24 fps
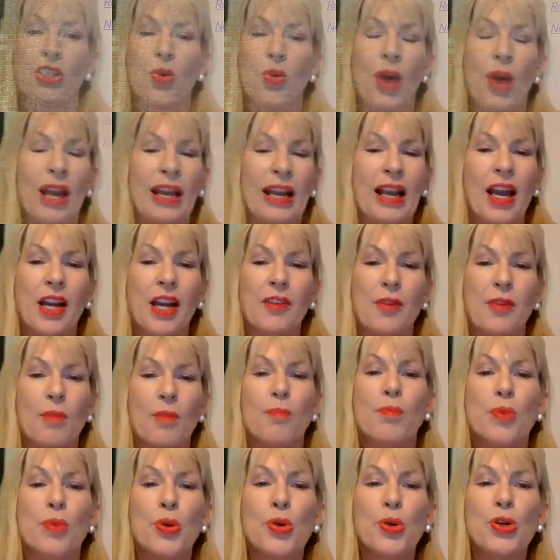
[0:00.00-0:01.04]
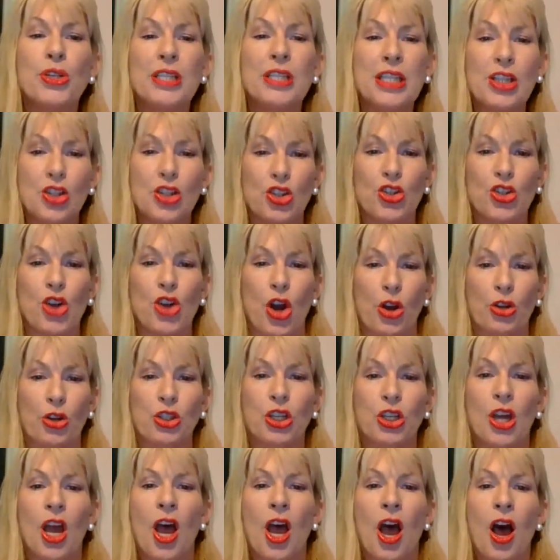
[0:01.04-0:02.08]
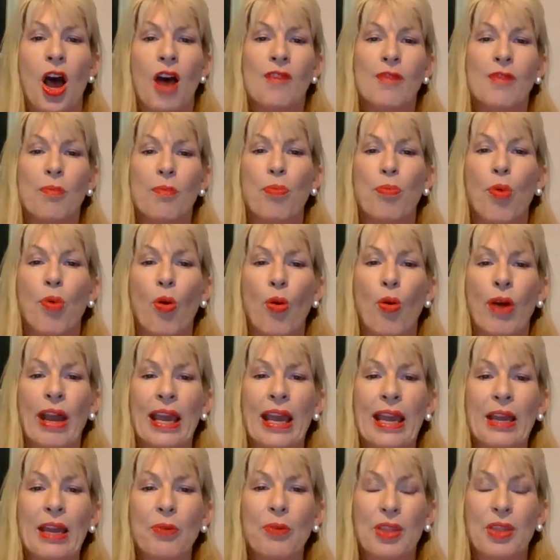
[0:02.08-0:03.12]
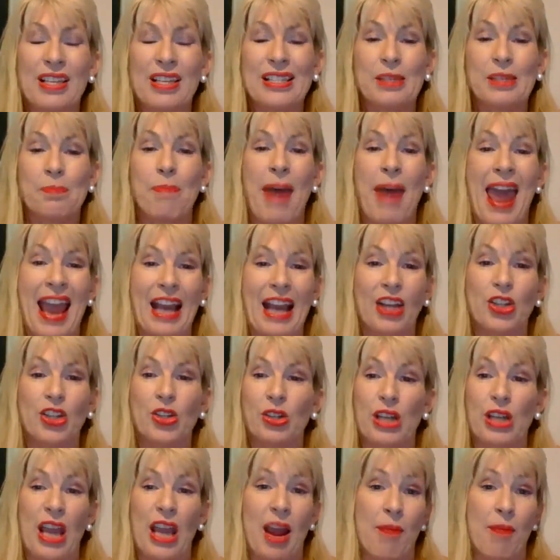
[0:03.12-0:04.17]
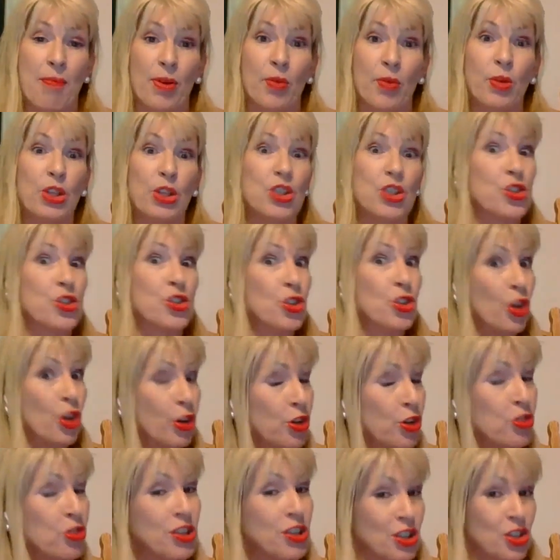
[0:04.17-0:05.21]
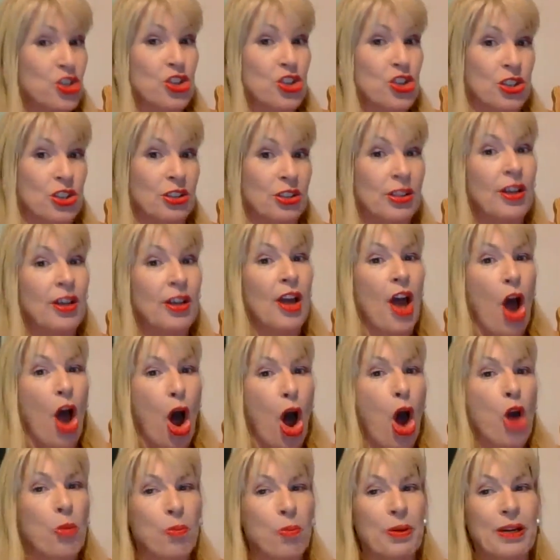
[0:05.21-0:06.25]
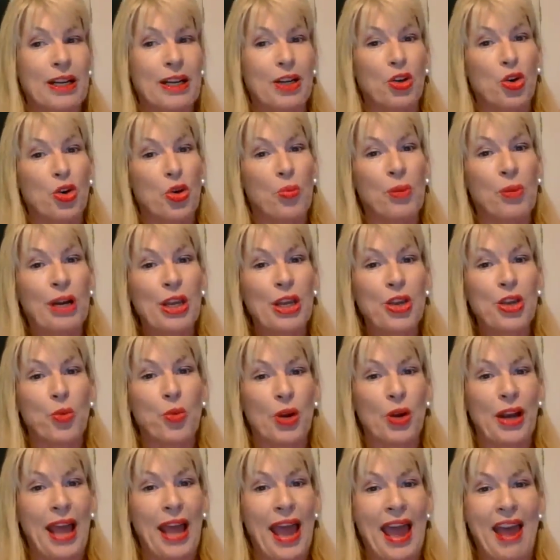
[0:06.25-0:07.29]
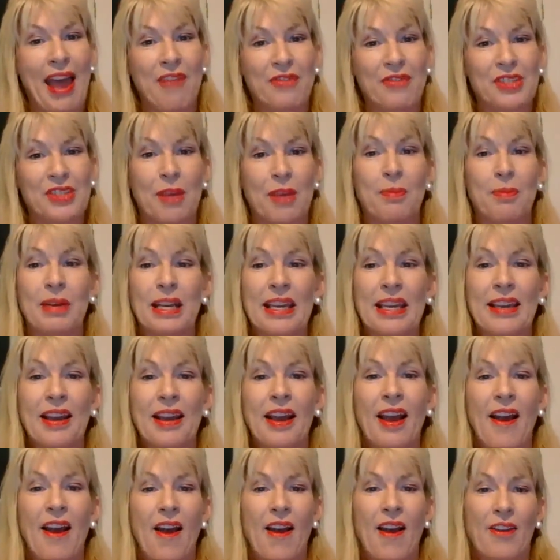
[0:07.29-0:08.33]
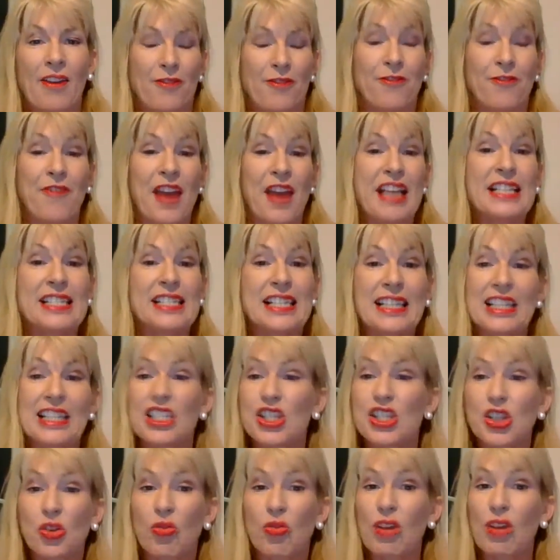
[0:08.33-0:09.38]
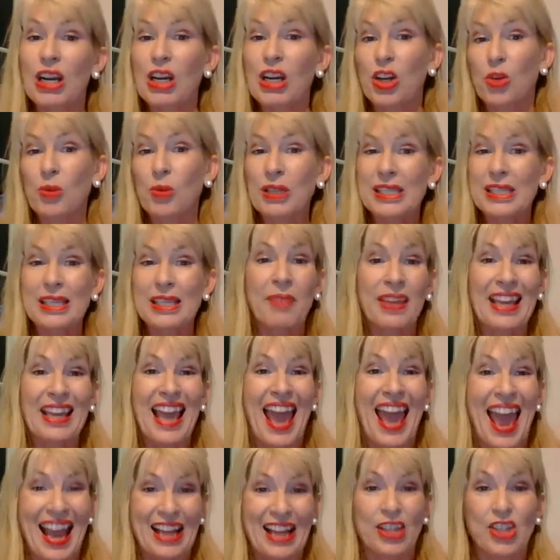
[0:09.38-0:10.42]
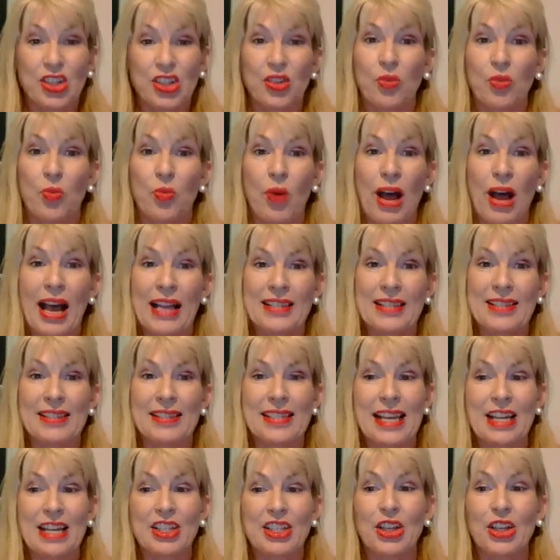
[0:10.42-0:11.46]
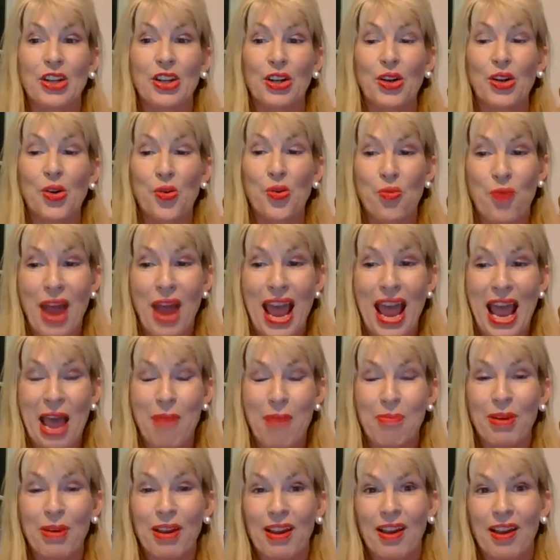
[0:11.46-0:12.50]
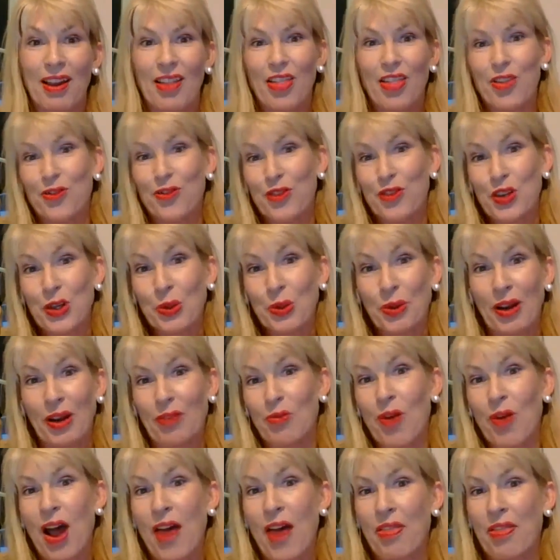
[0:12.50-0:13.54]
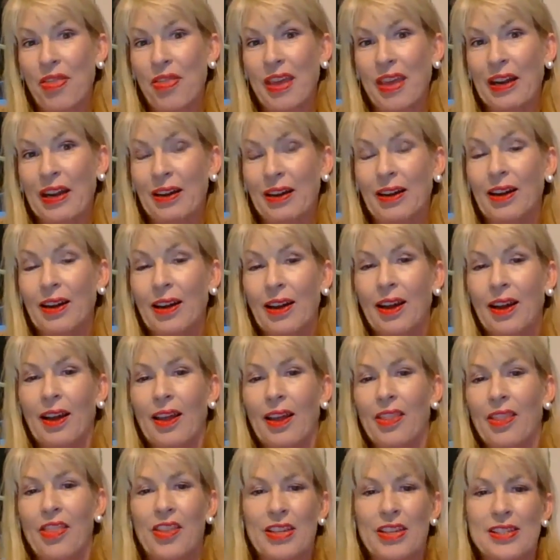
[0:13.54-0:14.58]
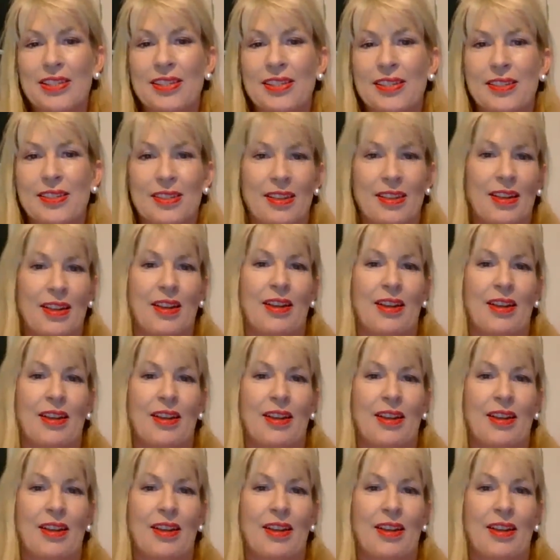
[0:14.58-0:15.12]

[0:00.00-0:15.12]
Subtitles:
quite kind of a moody shot, of a boy with his back to camera, which is not a traditional opening. Normally you want to have somebody facing the screen, or you want something action-wise that's actually going to grab the viewer rather than this,